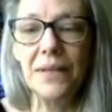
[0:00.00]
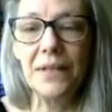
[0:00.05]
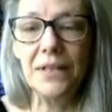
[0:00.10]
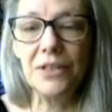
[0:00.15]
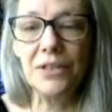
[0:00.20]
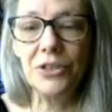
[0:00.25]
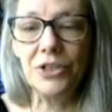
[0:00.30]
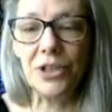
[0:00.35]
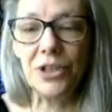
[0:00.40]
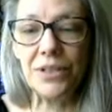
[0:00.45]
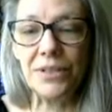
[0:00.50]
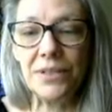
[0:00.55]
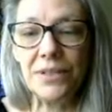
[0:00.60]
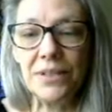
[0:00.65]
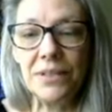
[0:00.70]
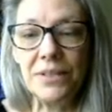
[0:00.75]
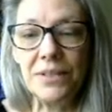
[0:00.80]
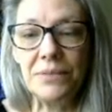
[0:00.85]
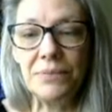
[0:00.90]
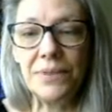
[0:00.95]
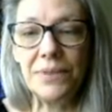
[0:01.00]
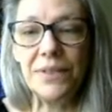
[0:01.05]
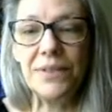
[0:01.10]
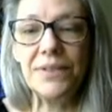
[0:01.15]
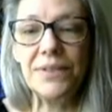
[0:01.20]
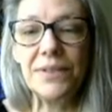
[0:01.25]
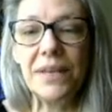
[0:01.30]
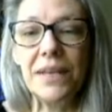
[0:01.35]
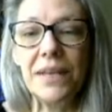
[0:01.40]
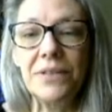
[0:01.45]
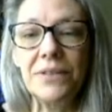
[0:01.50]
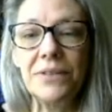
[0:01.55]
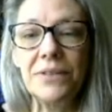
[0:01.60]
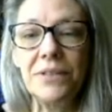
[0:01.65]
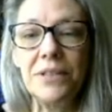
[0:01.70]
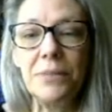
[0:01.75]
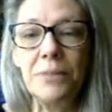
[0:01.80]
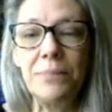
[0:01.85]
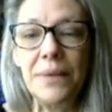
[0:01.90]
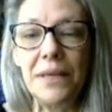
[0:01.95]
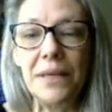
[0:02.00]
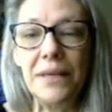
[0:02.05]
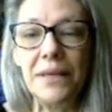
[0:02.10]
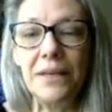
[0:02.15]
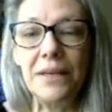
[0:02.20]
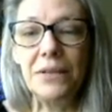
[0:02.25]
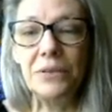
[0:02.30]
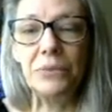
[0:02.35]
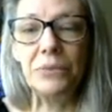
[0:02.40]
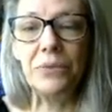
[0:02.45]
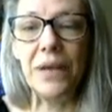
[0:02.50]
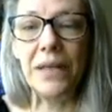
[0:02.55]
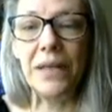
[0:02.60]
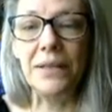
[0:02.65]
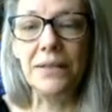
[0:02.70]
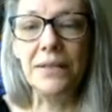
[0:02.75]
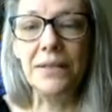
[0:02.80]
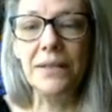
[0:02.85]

Justice with the scales tipping and a wren.